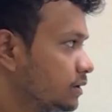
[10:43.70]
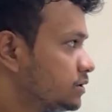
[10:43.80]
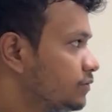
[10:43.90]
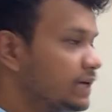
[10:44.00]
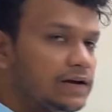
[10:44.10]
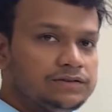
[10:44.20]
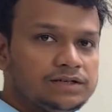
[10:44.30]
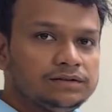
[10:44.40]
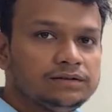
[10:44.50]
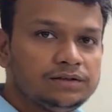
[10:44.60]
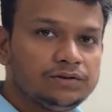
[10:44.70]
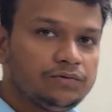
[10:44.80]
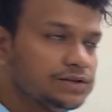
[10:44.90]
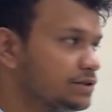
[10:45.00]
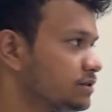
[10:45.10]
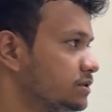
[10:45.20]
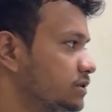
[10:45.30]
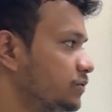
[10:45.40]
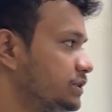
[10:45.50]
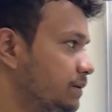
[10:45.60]
So we have checked the three questions
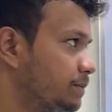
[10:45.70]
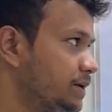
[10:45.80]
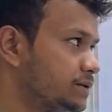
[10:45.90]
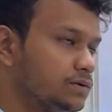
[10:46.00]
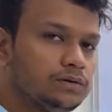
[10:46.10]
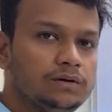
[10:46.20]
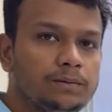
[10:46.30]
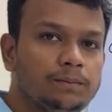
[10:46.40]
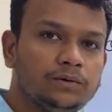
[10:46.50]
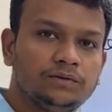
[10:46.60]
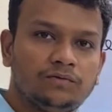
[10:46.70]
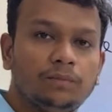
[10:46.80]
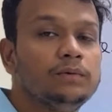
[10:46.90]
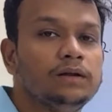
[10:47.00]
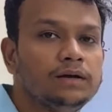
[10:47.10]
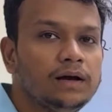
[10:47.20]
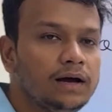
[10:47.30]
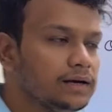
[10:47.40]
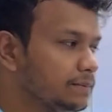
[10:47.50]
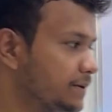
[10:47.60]
which are based on the important formulae
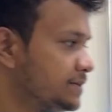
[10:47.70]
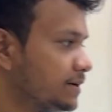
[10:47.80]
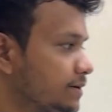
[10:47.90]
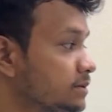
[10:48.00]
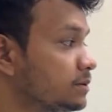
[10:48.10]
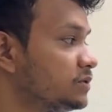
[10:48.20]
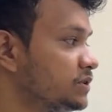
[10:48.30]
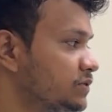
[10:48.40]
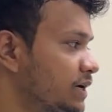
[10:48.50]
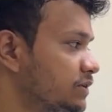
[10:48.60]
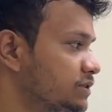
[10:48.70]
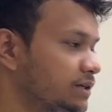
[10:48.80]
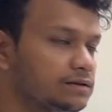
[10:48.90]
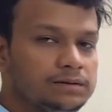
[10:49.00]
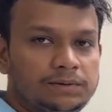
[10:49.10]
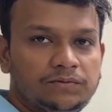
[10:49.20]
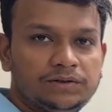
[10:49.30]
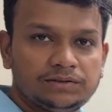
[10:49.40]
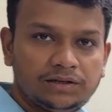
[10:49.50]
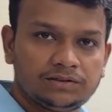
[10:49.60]
and basic concepts which we have checked in the
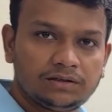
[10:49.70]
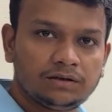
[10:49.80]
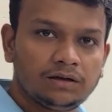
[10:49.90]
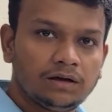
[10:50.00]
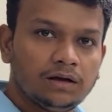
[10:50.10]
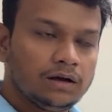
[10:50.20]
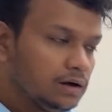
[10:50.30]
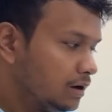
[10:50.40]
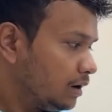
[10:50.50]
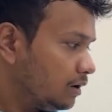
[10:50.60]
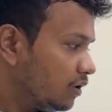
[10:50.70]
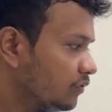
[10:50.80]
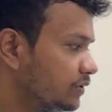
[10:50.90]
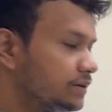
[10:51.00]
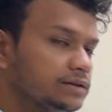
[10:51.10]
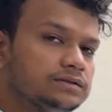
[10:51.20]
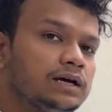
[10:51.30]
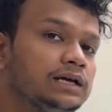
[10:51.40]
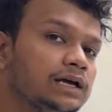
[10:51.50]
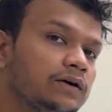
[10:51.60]
previous lecture. Along with this,
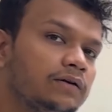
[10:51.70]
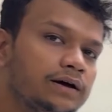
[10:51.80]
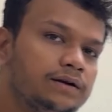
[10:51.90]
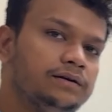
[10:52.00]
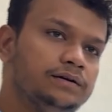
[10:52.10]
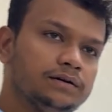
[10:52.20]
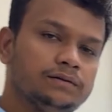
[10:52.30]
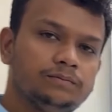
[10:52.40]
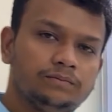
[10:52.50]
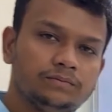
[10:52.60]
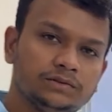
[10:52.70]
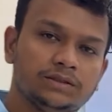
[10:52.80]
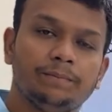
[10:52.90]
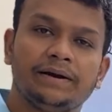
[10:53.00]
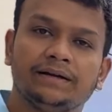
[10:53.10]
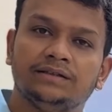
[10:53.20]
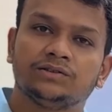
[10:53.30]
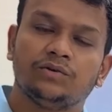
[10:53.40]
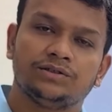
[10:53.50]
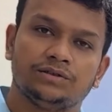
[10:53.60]
I have added some practice
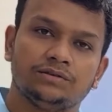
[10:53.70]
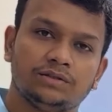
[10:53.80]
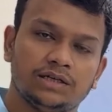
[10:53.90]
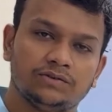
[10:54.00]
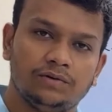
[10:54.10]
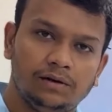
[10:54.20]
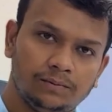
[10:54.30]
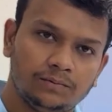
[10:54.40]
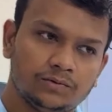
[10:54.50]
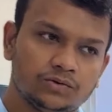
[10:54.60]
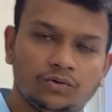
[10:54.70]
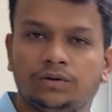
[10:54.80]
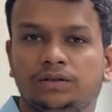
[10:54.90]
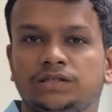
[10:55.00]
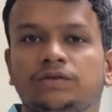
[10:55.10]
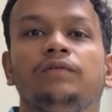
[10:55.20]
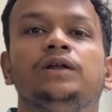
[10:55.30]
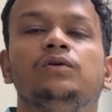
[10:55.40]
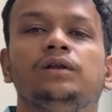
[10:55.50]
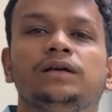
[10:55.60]
questions as well. So in this
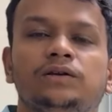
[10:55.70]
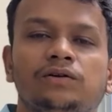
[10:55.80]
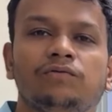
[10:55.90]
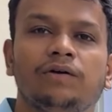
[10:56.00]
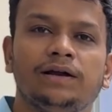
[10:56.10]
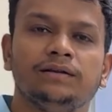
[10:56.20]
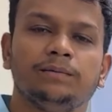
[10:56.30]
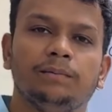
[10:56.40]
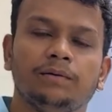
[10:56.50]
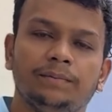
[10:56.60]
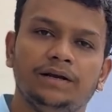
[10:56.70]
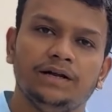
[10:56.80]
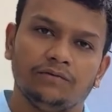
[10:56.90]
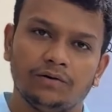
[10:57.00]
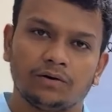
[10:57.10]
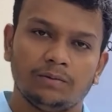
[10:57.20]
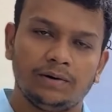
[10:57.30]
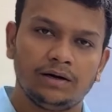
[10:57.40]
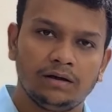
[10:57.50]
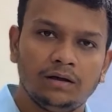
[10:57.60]
video link, you'll find a PDF document